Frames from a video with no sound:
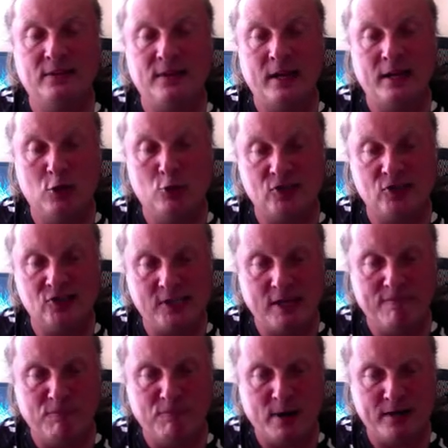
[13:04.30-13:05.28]
you just
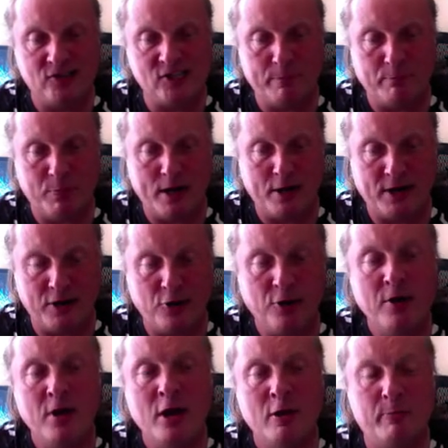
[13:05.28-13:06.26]
give one
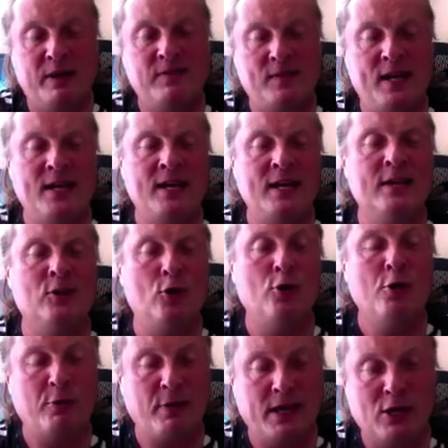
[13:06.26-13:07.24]
separator, but then in
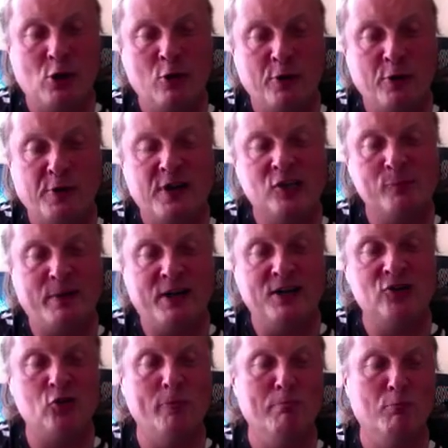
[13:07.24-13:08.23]
the regular
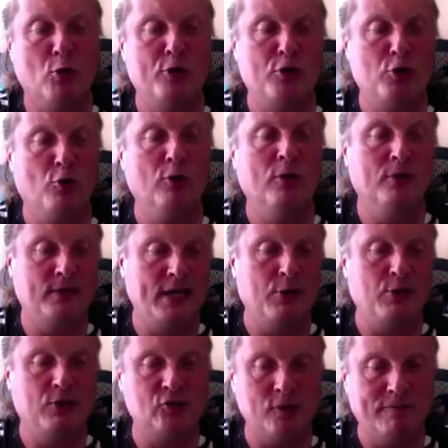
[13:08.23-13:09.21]
expression module,
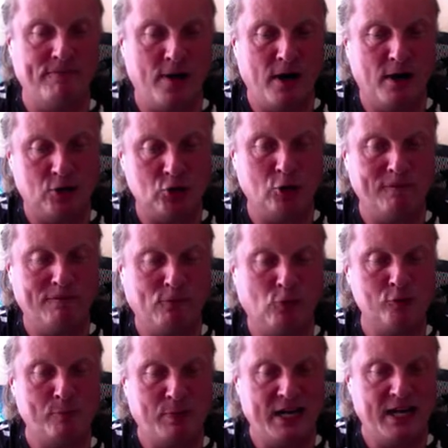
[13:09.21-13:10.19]
there is a function
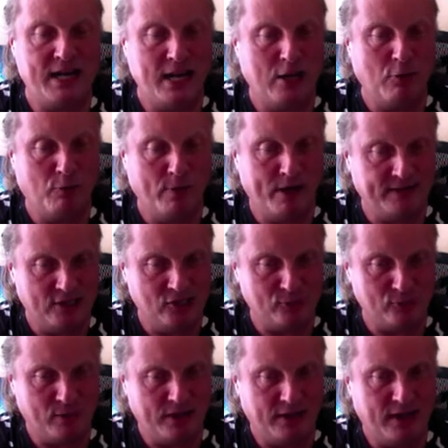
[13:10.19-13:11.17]
for splitting where
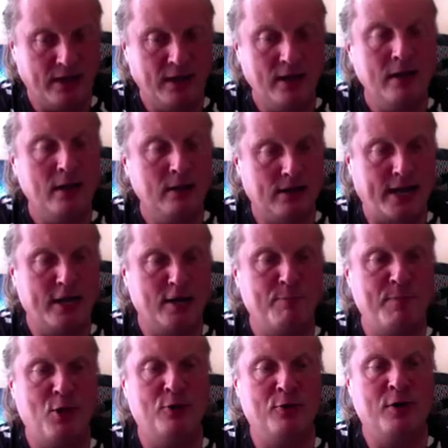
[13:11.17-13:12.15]
this one can
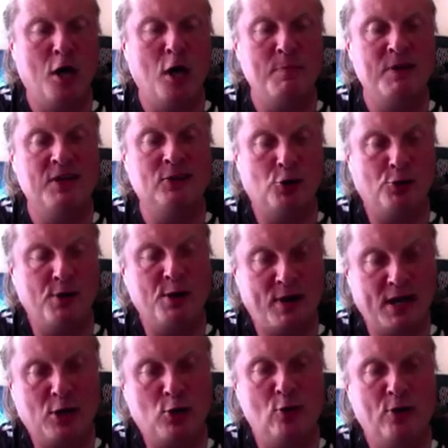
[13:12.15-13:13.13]
be an arbitrary
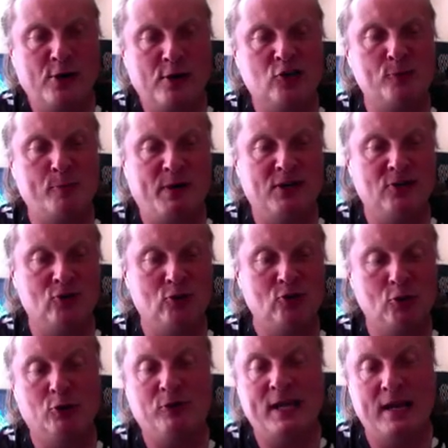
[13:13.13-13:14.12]
regular expression.
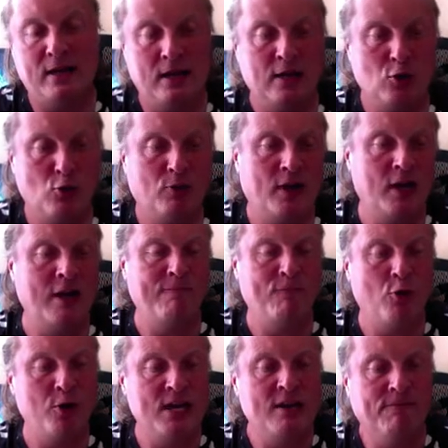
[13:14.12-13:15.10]
So then you can have
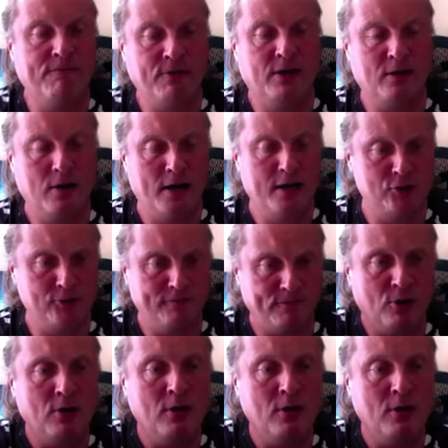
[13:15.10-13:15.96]
different kinds of